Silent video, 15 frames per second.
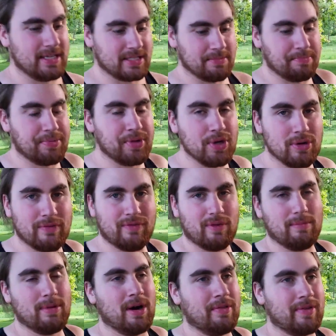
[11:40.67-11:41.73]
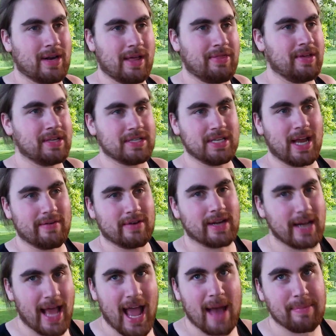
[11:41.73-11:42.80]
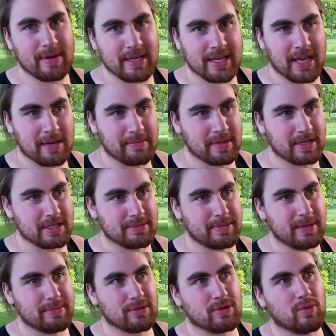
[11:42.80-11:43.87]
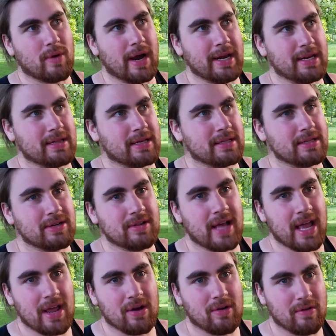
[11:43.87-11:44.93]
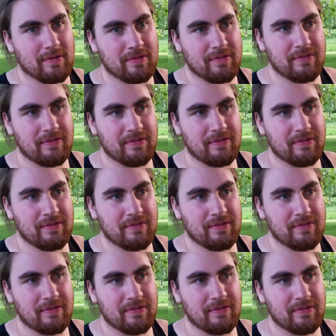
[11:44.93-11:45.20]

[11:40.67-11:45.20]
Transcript: this beautiful month that I think is never going to happen again because people are whining like little a-hole